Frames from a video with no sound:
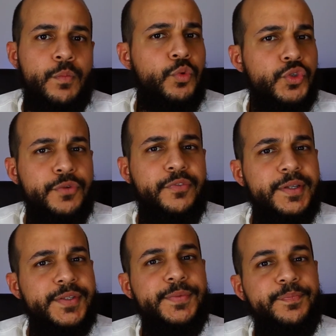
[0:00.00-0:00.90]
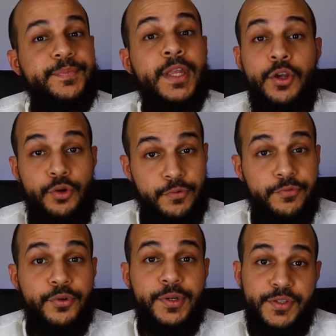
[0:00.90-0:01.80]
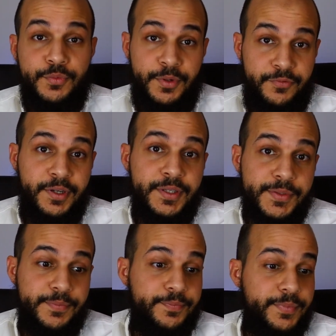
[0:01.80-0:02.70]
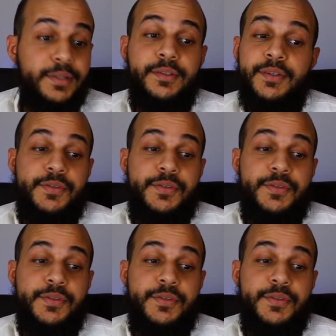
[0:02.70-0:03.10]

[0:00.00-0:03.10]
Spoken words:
most of us look for a supervisor that